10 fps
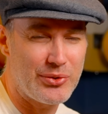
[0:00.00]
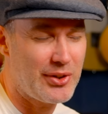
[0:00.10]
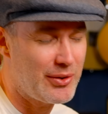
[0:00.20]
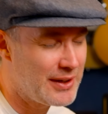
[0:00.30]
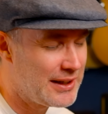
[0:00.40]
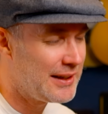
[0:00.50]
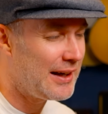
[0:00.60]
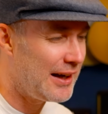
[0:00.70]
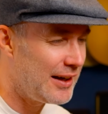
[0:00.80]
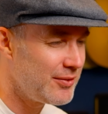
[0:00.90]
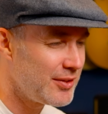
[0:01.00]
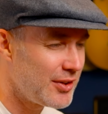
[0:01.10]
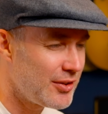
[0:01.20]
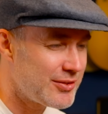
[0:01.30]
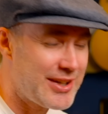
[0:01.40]
So
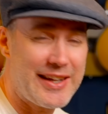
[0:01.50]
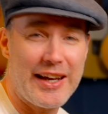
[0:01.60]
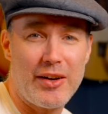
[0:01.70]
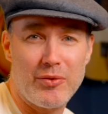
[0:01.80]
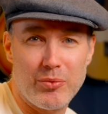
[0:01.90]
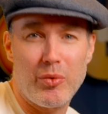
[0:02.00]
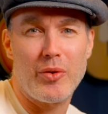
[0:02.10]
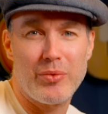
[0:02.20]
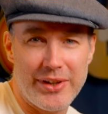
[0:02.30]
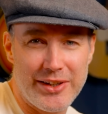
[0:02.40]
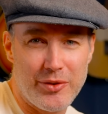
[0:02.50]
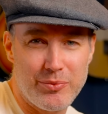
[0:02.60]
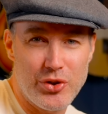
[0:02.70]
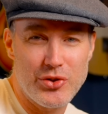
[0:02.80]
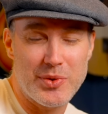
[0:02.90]
take out what, you know,
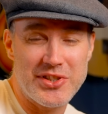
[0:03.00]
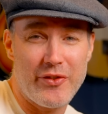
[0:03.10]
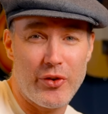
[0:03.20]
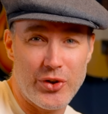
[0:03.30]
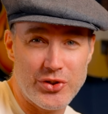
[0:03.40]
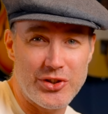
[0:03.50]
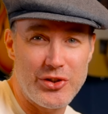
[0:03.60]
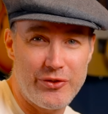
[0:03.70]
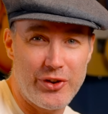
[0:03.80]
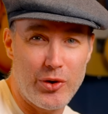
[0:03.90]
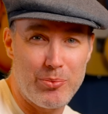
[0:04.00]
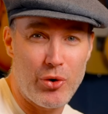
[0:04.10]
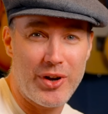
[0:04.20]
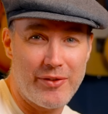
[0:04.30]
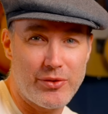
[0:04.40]
use whichever version you feel
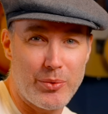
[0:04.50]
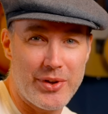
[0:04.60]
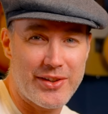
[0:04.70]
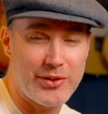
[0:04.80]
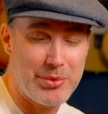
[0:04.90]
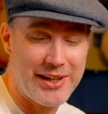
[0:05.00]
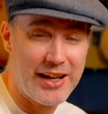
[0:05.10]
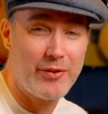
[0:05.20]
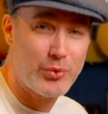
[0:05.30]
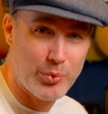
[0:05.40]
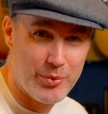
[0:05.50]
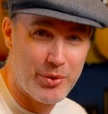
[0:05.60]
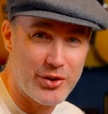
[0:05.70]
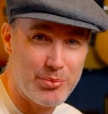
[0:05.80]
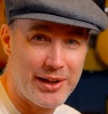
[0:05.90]
more comfortable with, because being comfortable with
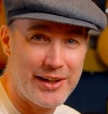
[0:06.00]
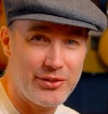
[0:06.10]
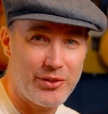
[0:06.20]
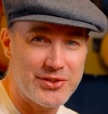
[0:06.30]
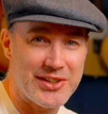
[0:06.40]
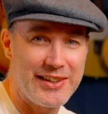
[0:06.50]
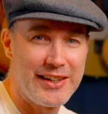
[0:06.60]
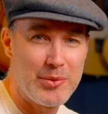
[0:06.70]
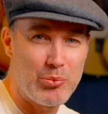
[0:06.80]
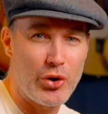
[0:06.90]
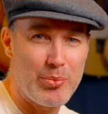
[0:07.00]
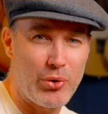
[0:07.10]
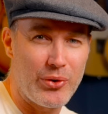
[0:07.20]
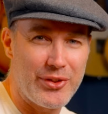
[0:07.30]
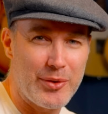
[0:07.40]
what you play is obviously more
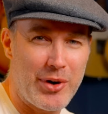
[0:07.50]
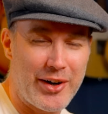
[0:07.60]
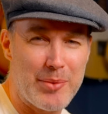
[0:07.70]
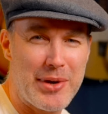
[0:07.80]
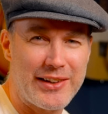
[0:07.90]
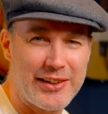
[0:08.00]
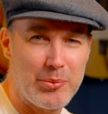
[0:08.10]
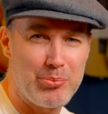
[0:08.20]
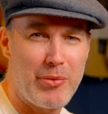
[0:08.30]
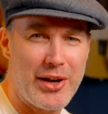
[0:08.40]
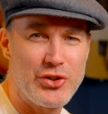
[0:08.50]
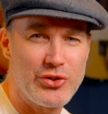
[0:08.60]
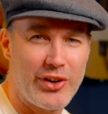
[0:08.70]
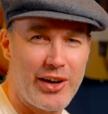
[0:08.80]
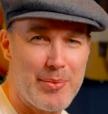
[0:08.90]
important than worrying about little
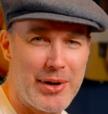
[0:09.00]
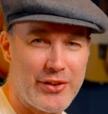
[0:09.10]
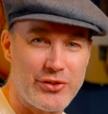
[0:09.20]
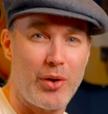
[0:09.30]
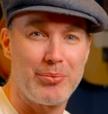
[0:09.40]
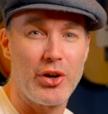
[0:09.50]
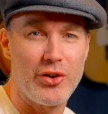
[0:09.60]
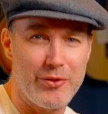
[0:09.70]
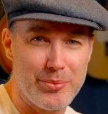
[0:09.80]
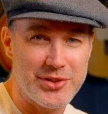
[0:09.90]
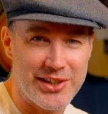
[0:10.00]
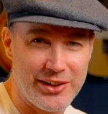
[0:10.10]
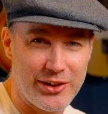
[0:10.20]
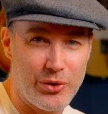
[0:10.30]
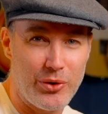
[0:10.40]
minutiae about the top note of a
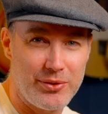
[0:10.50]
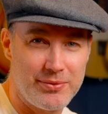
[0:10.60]
particular chord.